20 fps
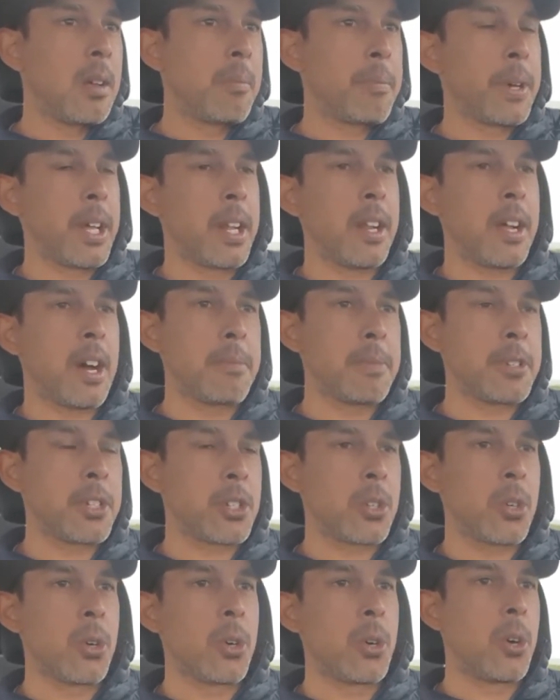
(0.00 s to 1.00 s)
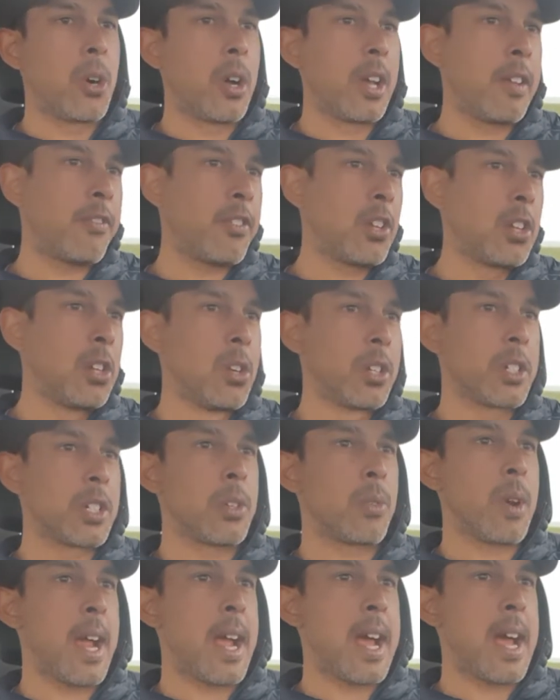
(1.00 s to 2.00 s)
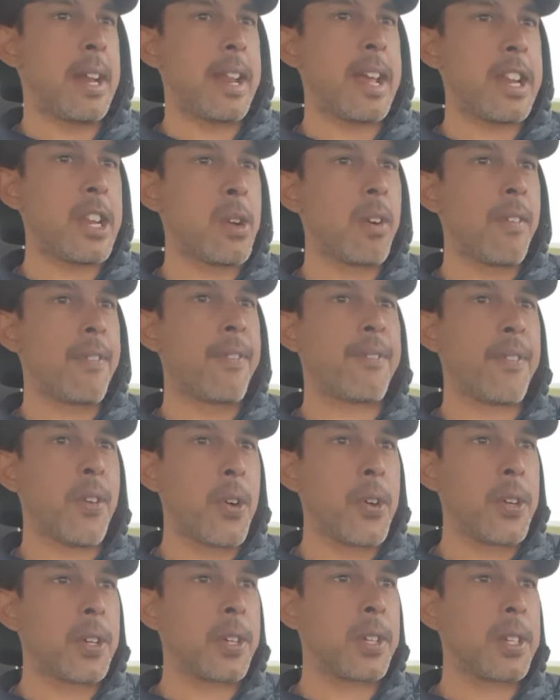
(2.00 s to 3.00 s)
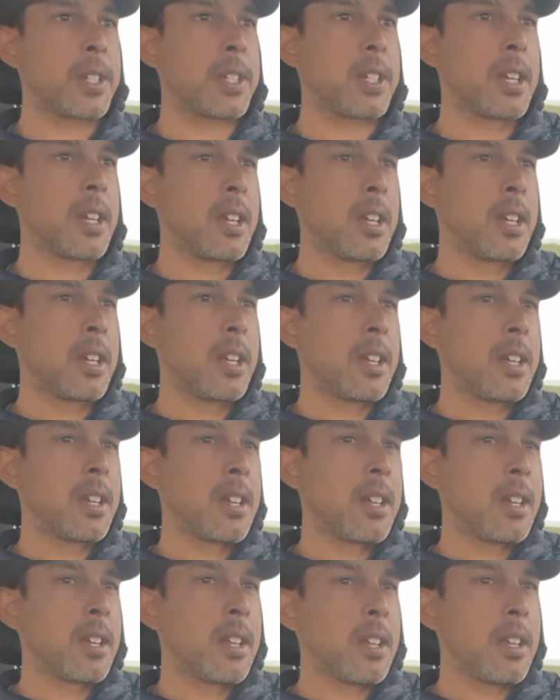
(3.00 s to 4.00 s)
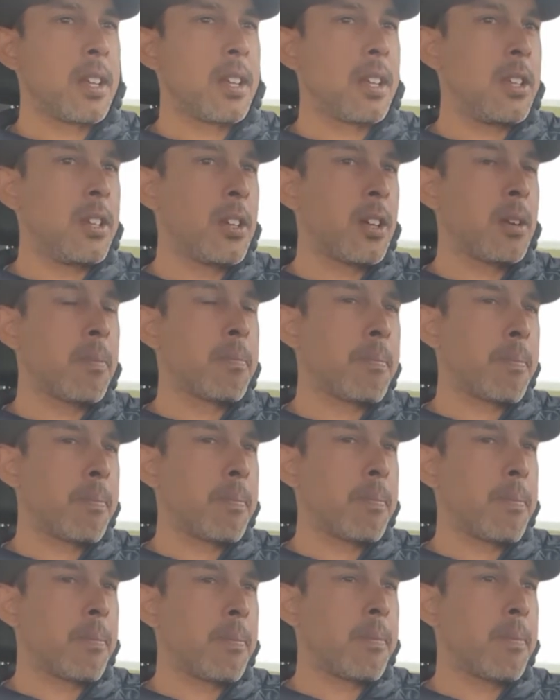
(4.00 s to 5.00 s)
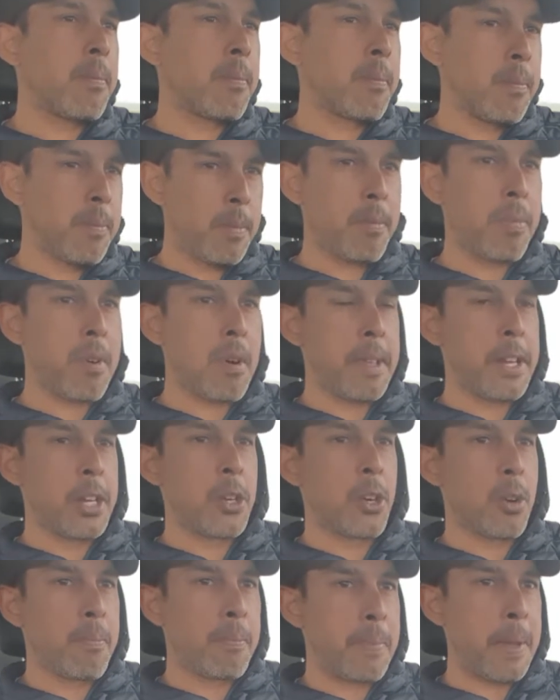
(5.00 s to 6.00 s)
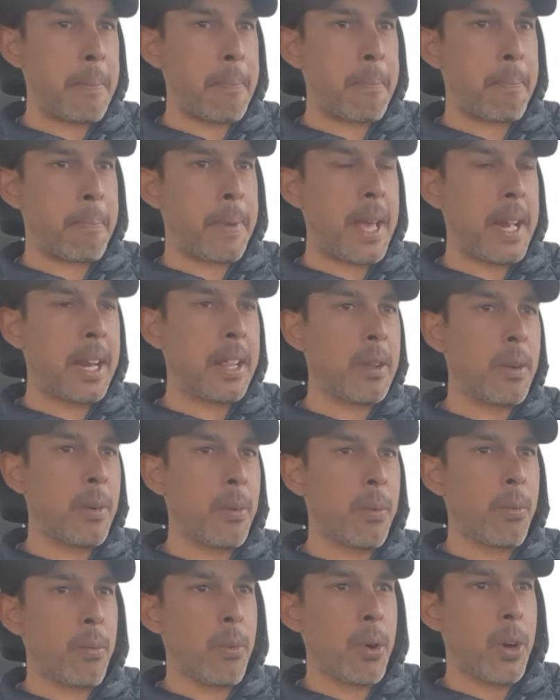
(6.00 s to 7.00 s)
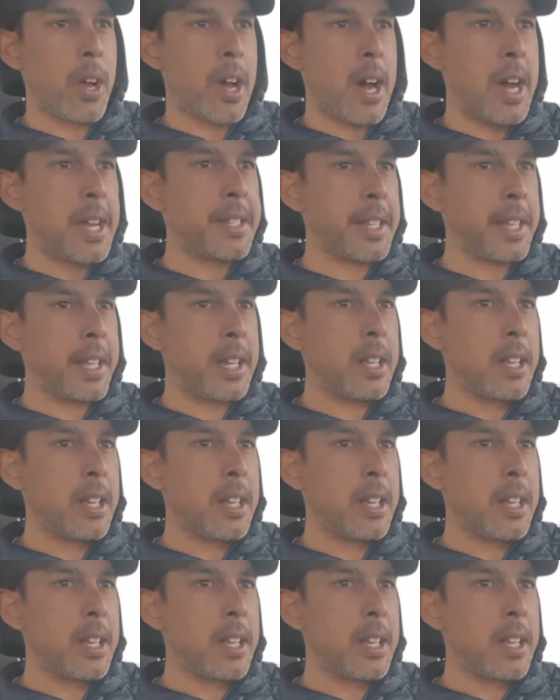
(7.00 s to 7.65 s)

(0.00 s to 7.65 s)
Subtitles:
But I'm sure if you looked around and you were focused, you could probably do a bit better than what I did.